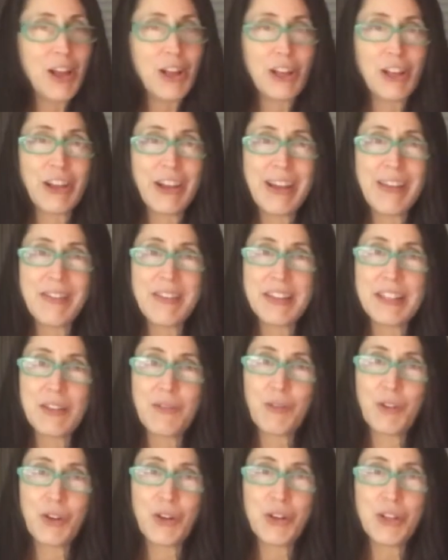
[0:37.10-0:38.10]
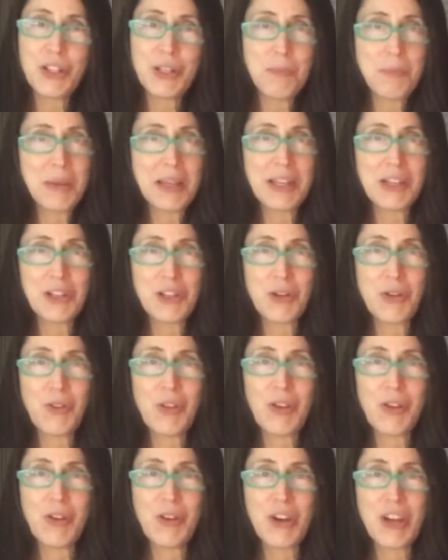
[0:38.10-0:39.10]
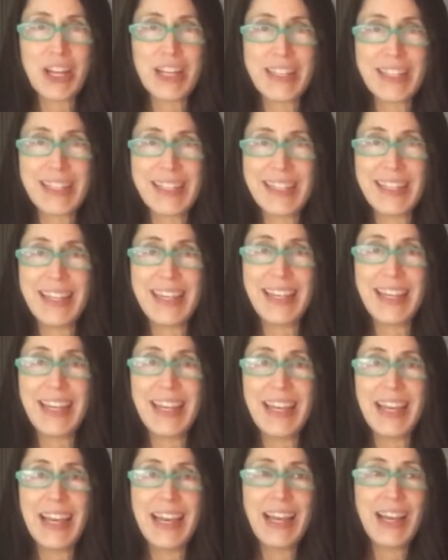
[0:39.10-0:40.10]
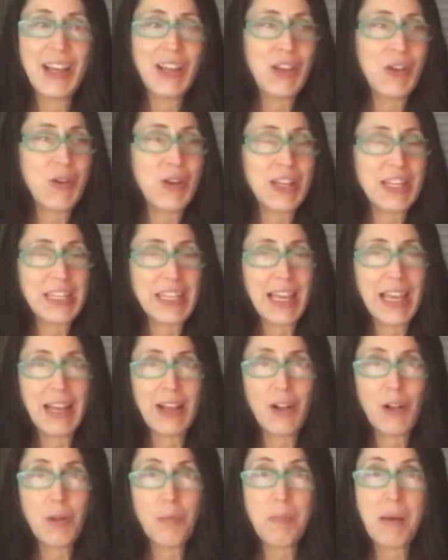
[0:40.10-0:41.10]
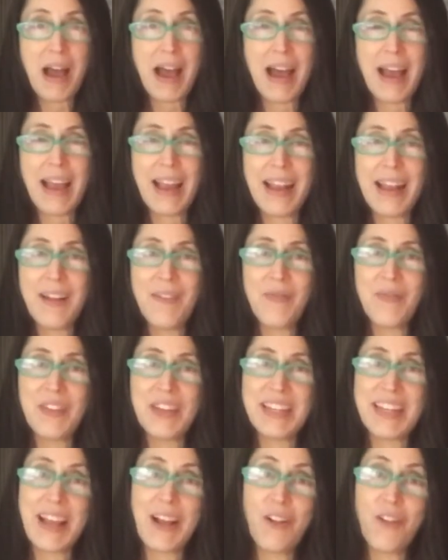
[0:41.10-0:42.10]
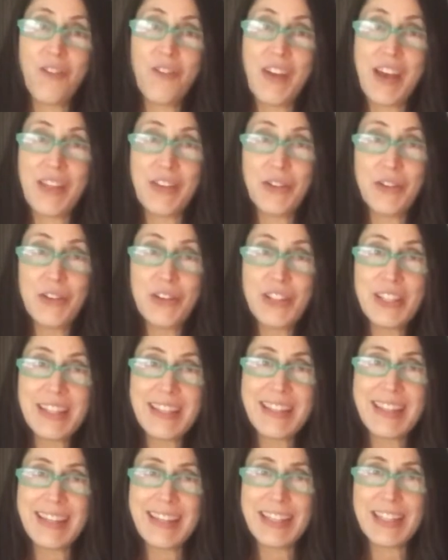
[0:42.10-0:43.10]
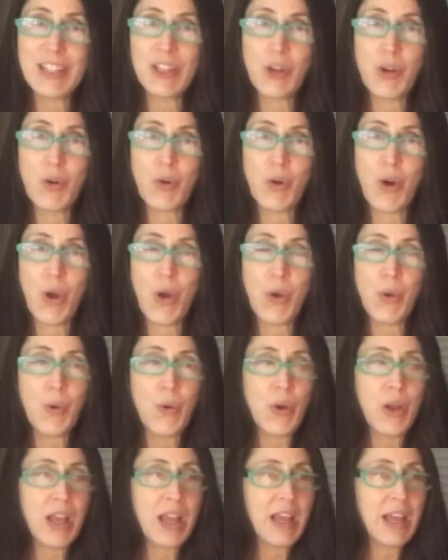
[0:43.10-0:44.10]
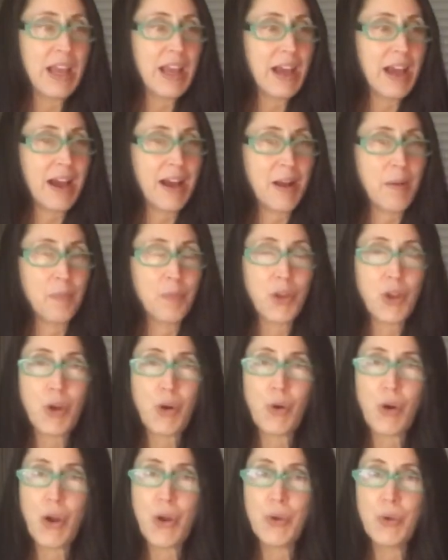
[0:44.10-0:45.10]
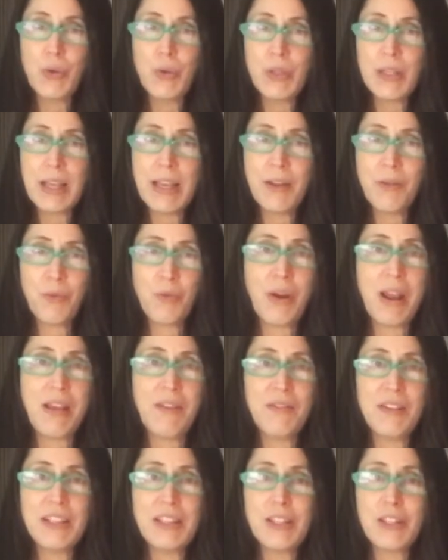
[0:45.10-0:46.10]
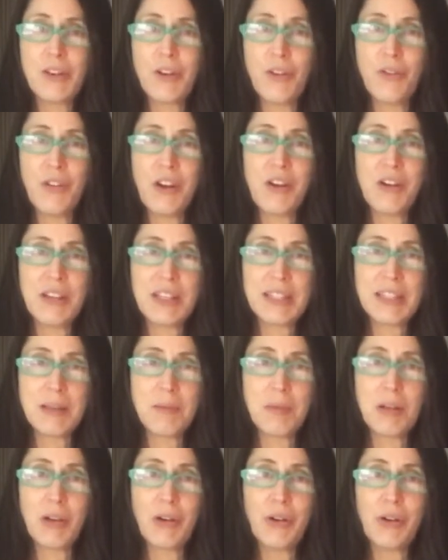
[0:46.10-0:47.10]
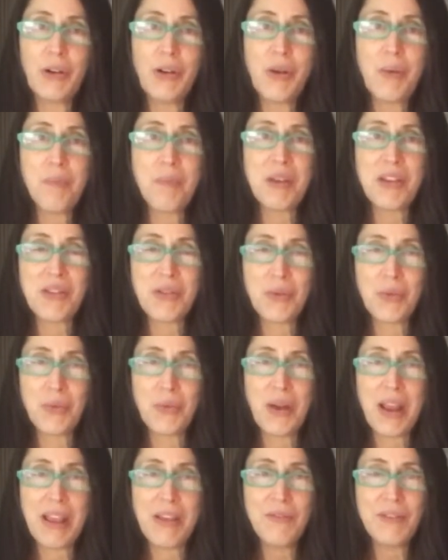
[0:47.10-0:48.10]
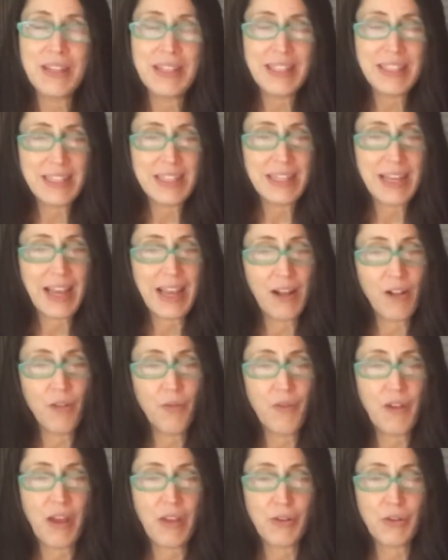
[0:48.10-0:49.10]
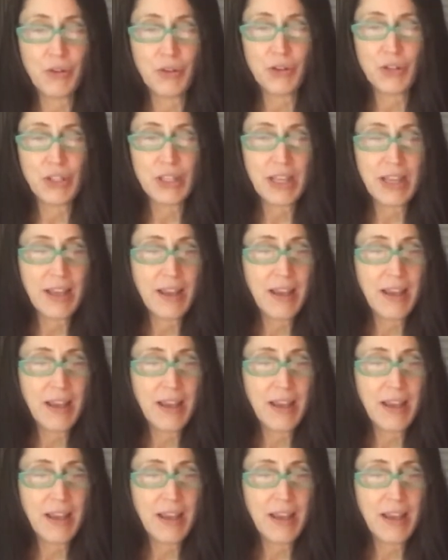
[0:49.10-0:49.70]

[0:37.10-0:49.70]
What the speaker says: Look at this first picture that you're going to see. You can tell by the tail feathers that it's a crow. Crows and ravens are very similar, but the raven's tail feathers